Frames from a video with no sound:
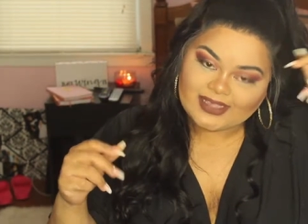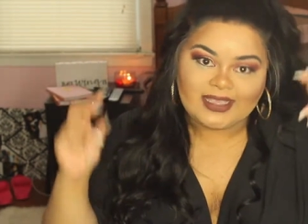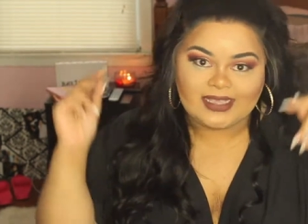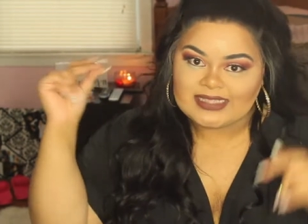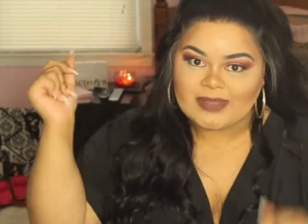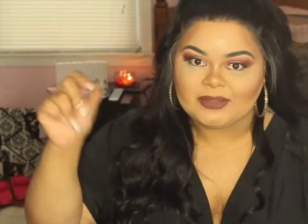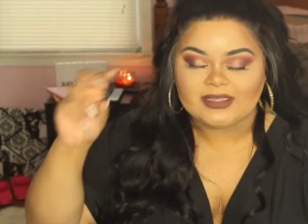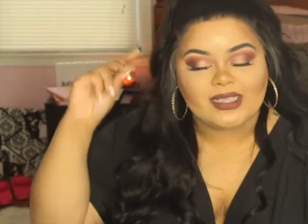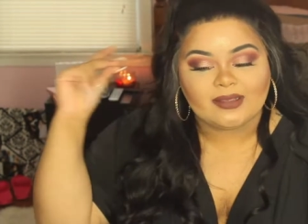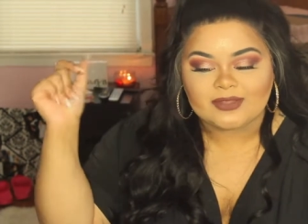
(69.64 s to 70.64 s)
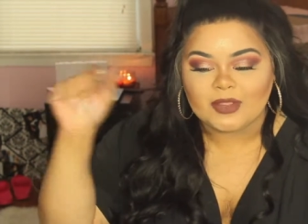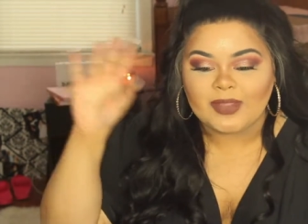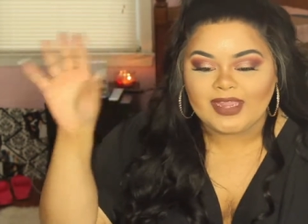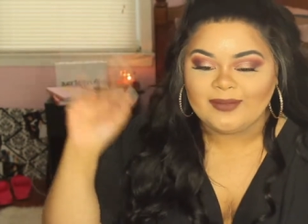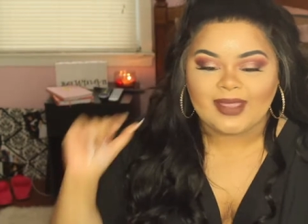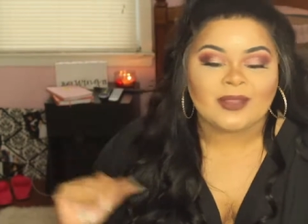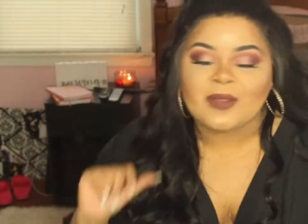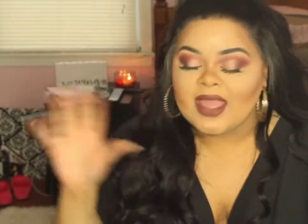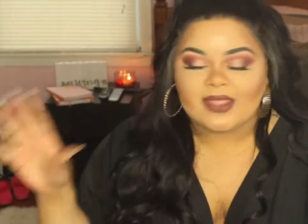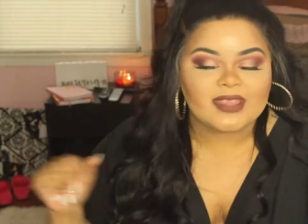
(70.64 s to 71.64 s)
Can't stop with this hand. So anyway,
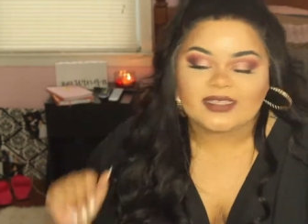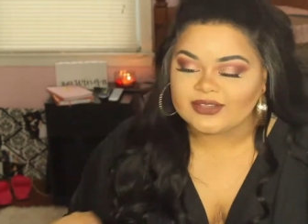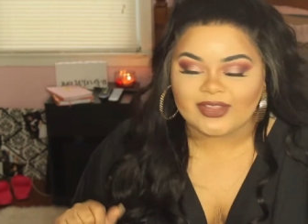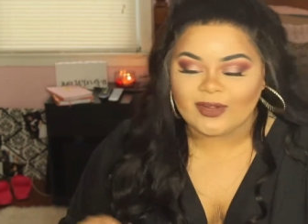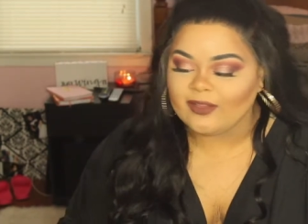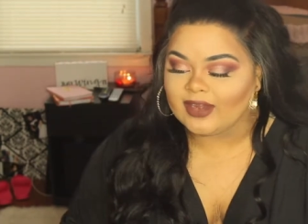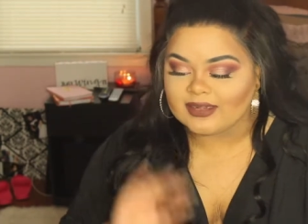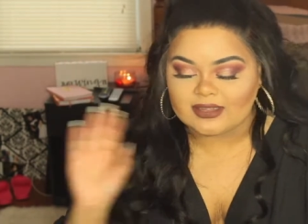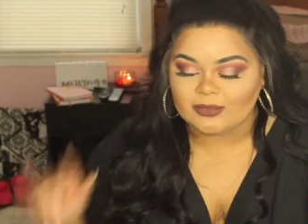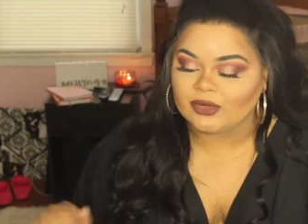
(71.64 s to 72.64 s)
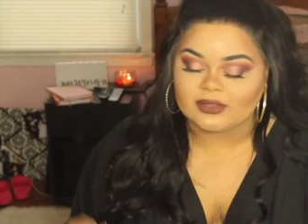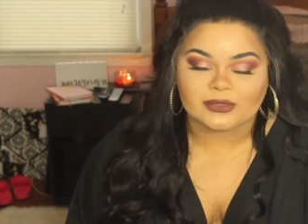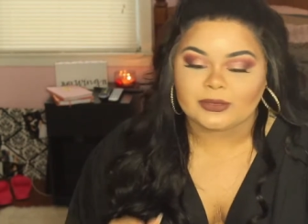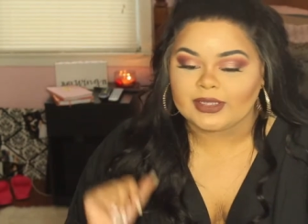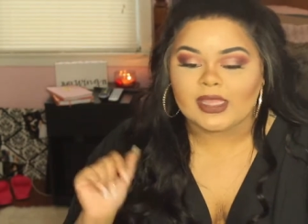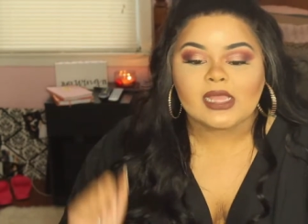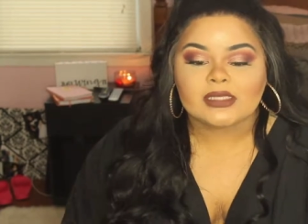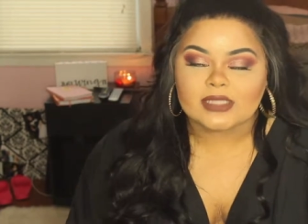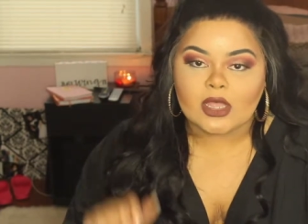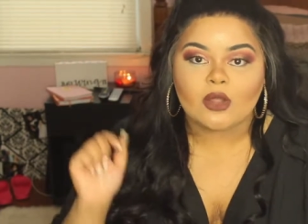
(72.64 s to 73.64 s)
that's the thing, that's not the point of the story.
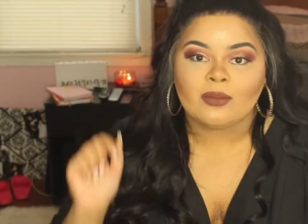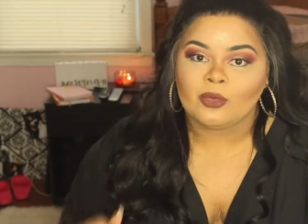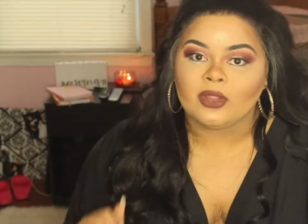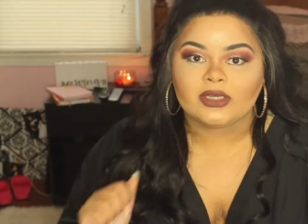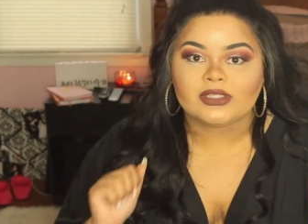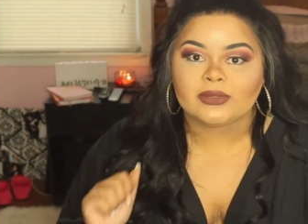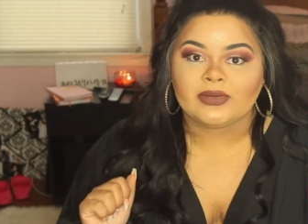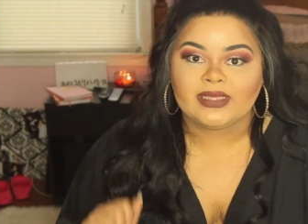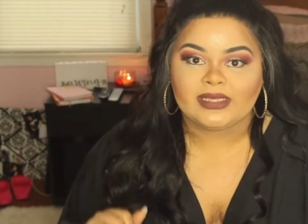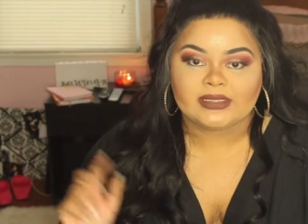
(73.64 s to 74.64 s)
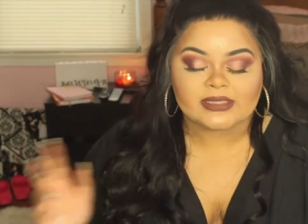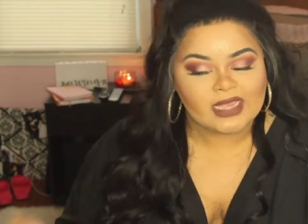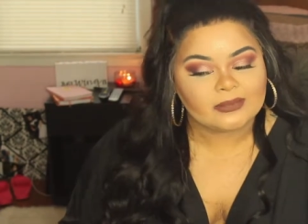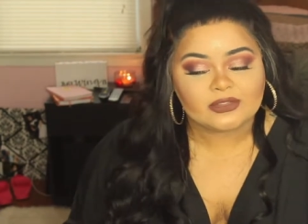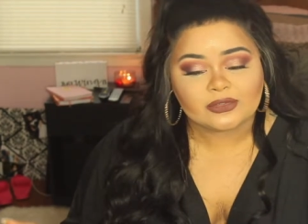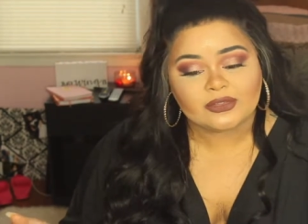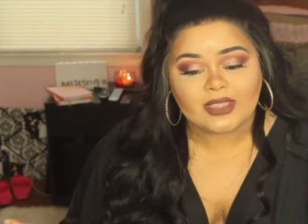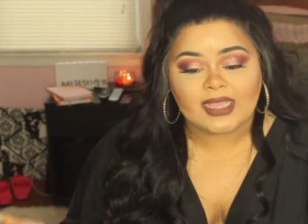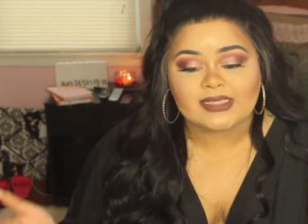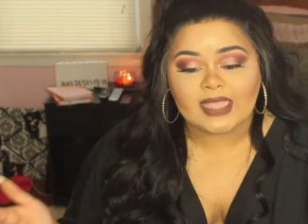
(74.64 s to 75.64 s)
So moral of the story is I'm just showing you
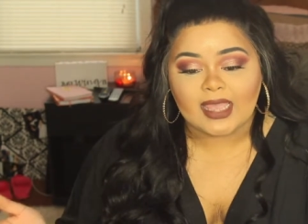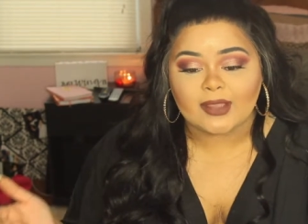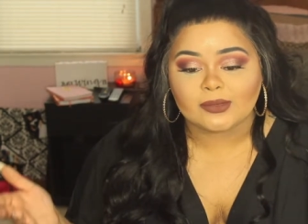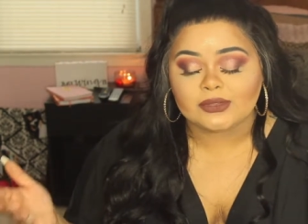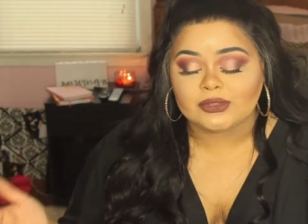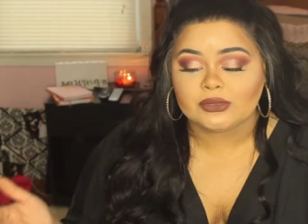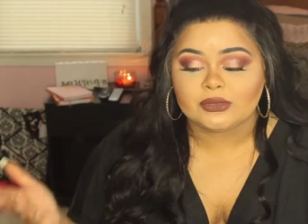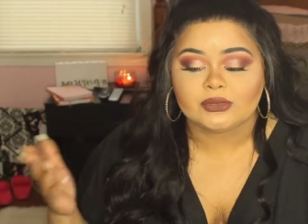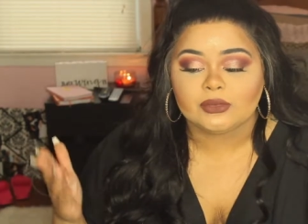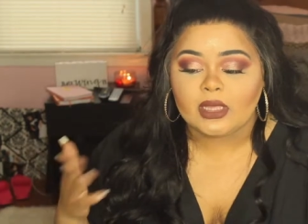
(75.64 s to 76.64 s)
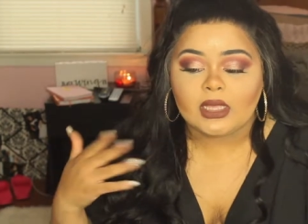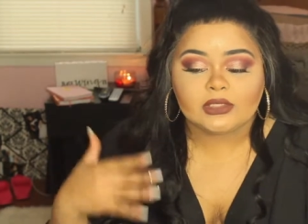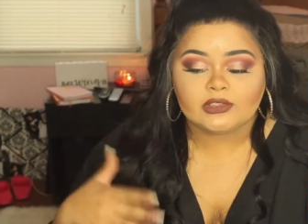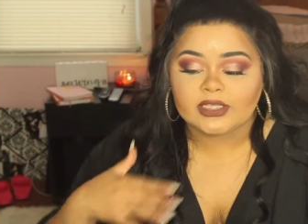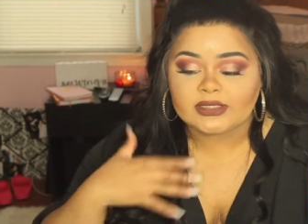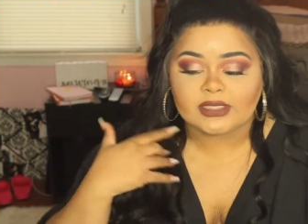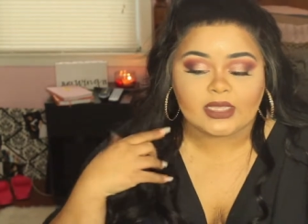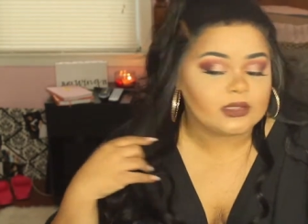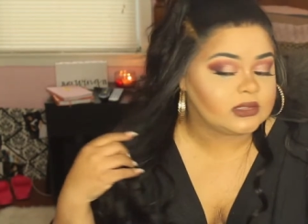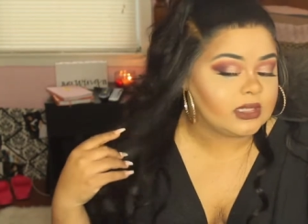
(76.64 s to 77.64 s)
guys how to just
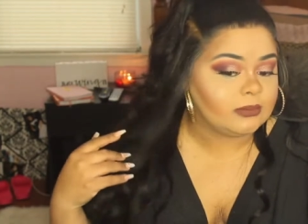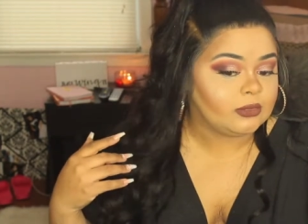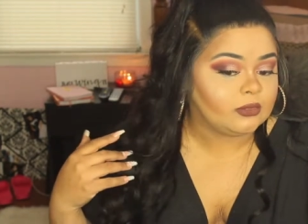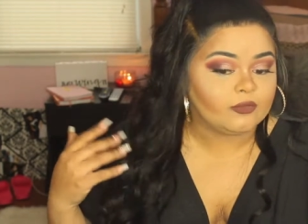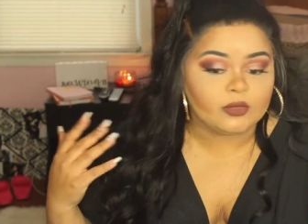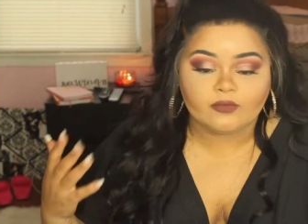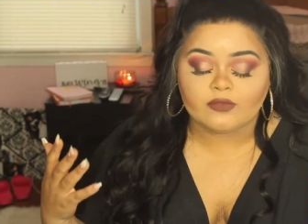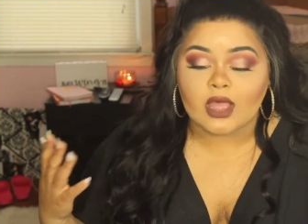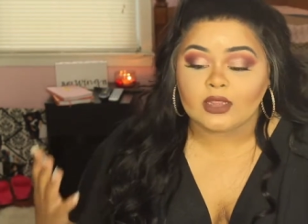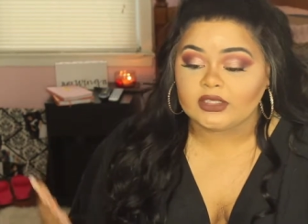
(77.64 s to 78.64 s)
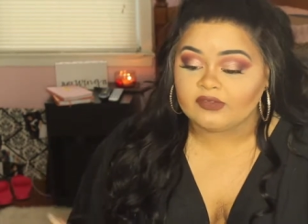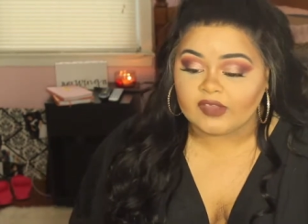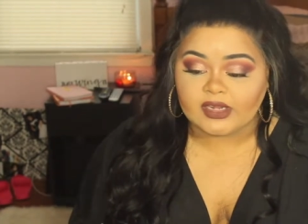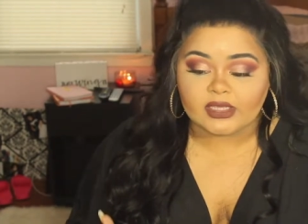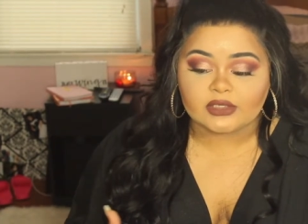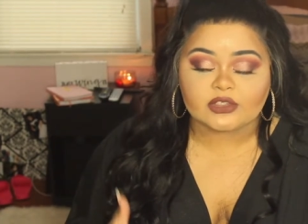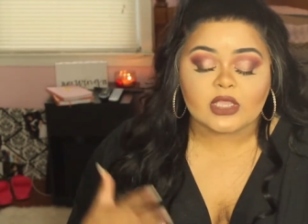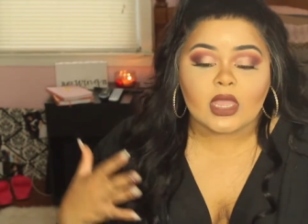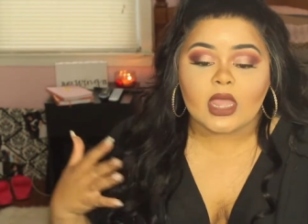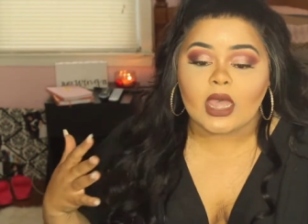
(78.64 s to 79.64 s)
get just a beautiful and flawless finish,
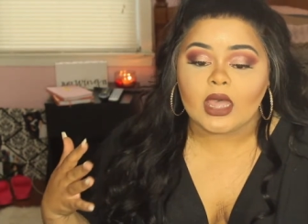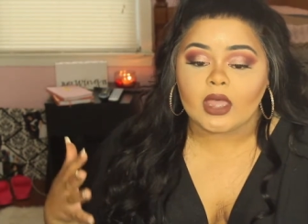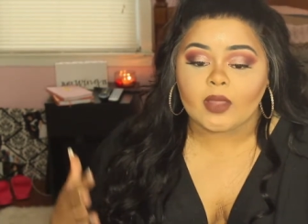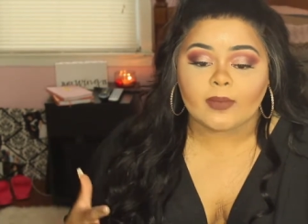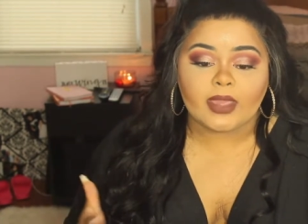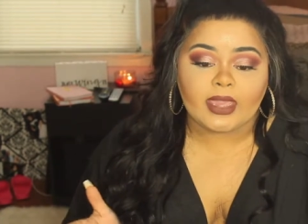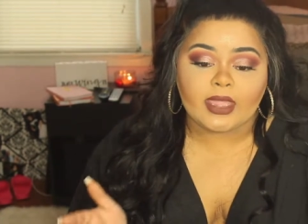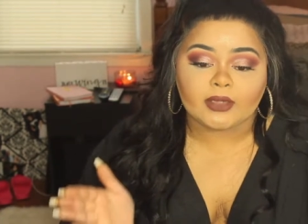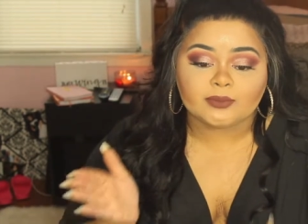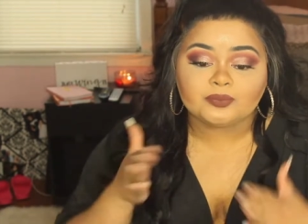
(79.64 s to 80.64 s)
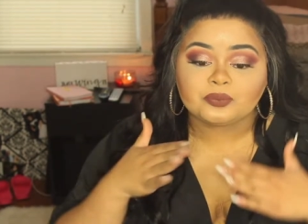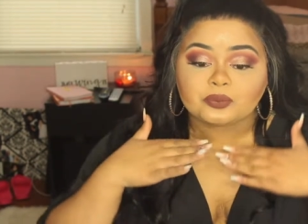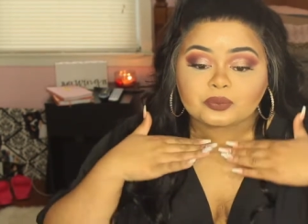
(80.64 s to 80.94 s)
and